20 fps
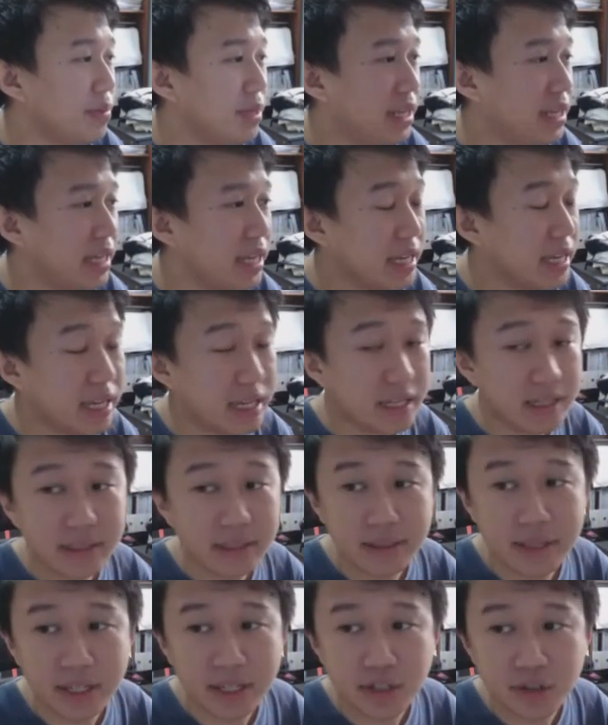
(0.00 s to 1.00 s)
be
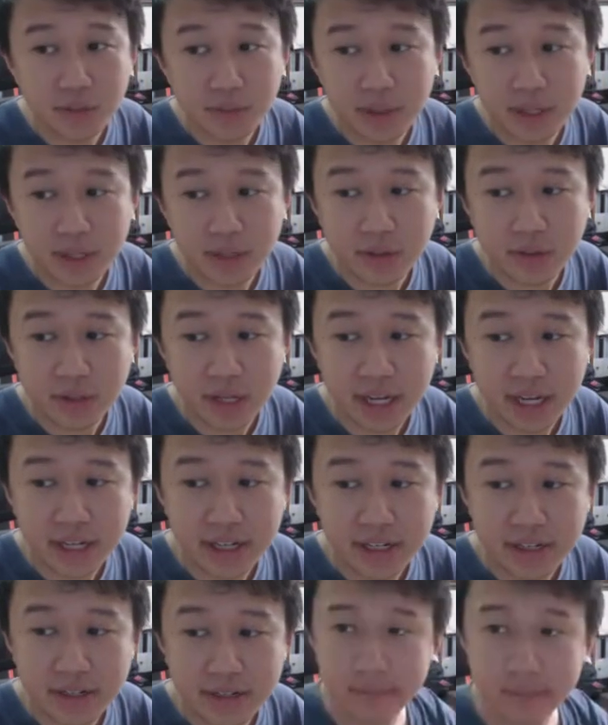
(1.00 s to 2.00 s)
a good
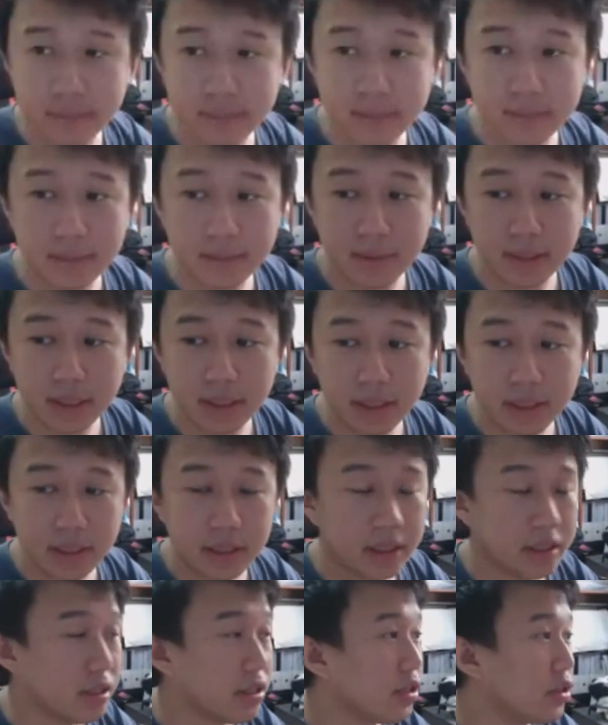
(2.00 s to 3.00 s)
idea.
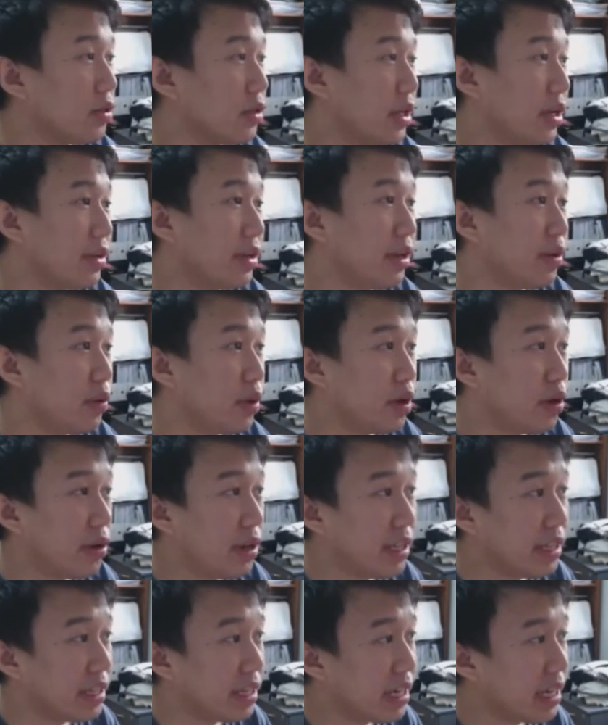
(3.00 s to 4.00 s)
So now that we
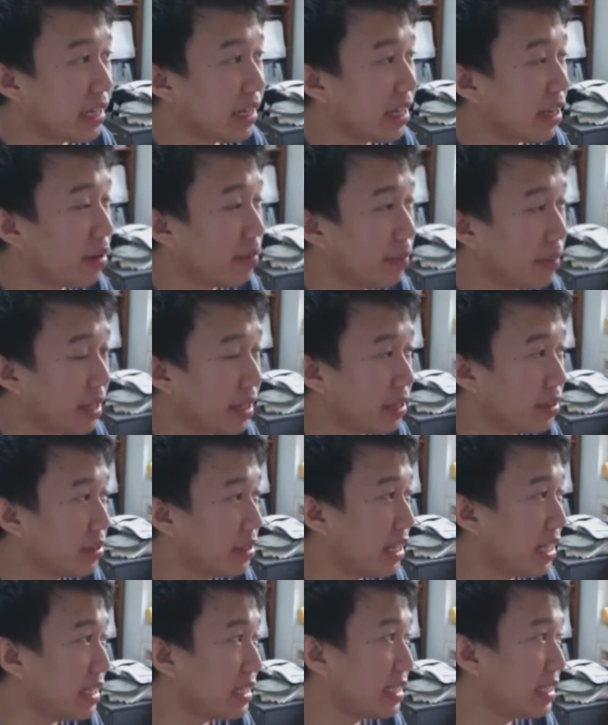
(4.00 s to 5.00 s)
created a thumbnail,
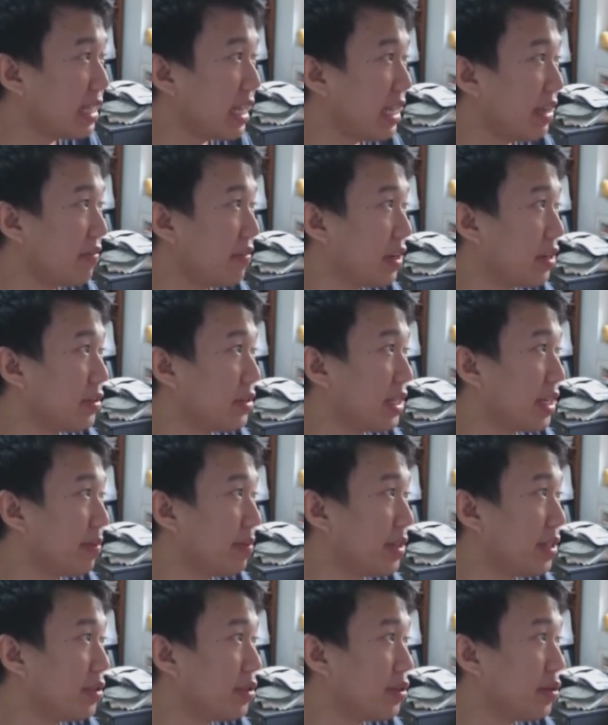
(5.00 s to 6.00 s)
let's save our
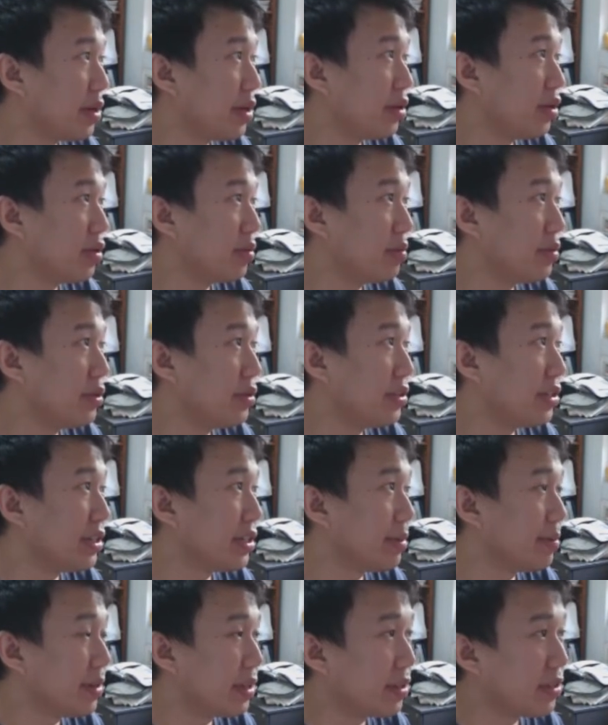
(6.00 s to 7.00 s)
thumbnail to our computer.
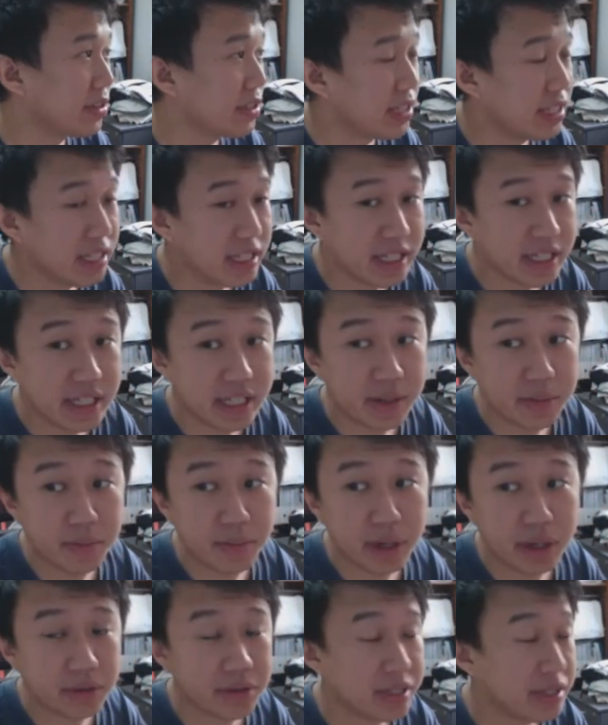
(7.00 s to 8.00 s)
Because this is a
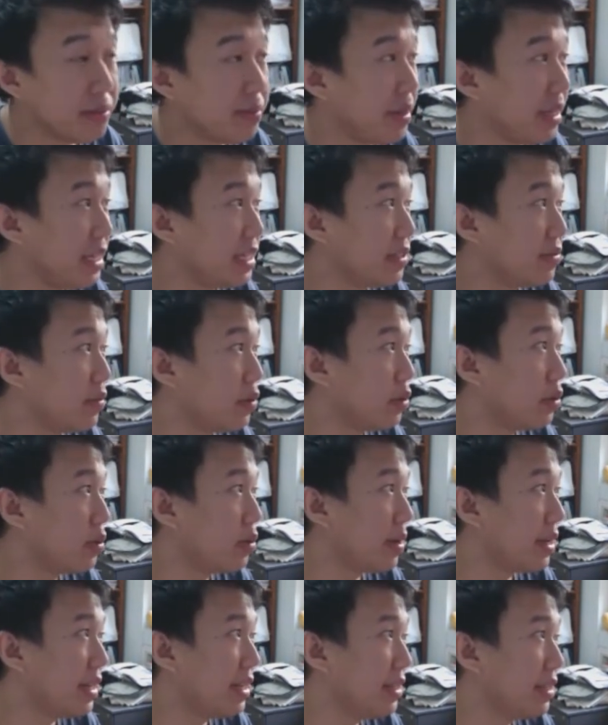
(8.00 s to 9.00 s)
browser-based
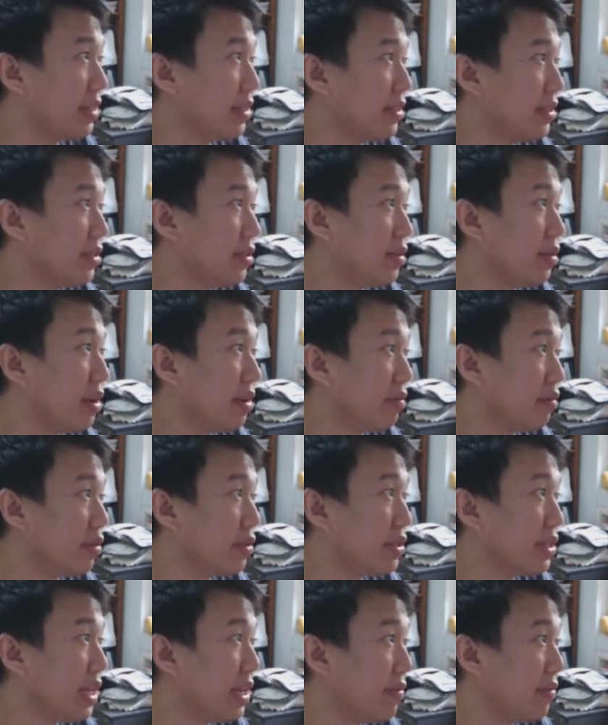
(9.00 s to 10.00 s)
photo editor, so you have to
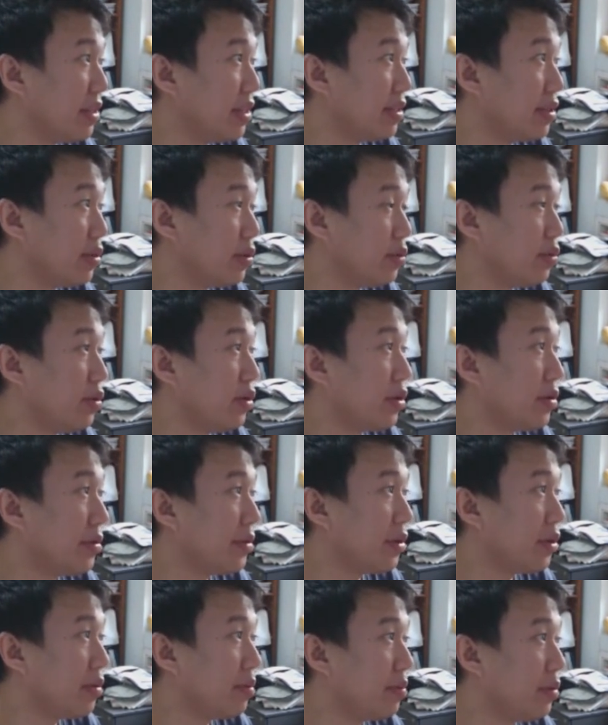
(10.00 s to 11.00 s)
save it to your
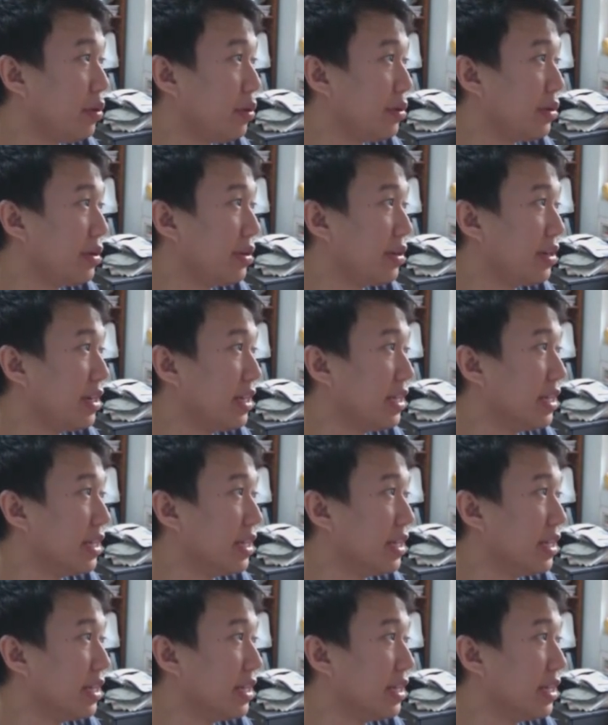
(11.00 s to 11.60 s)
computer.